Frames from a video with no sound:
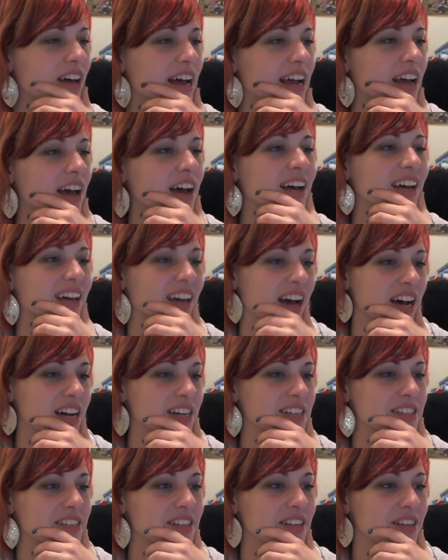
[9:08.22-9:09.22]
They're like,
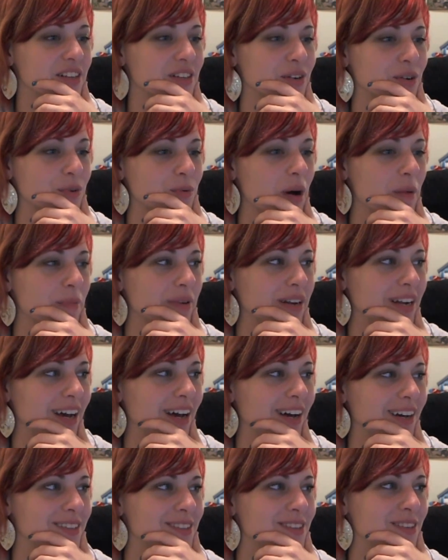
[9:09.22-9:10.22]
guys, they're Weapon
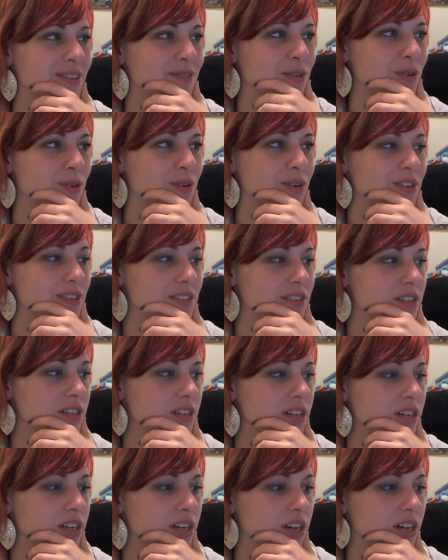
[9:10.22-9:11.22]
X, of
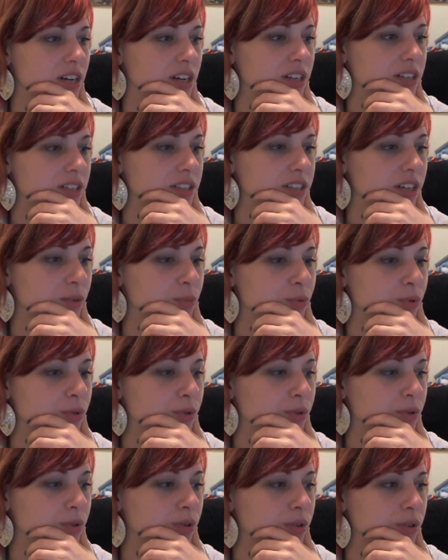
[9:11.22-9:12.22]
course.
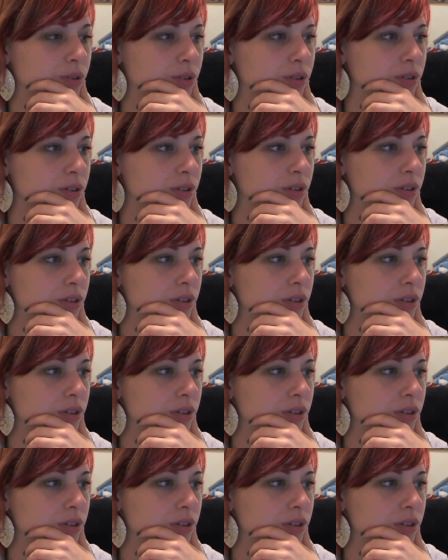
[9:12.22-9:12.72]
Deadpool.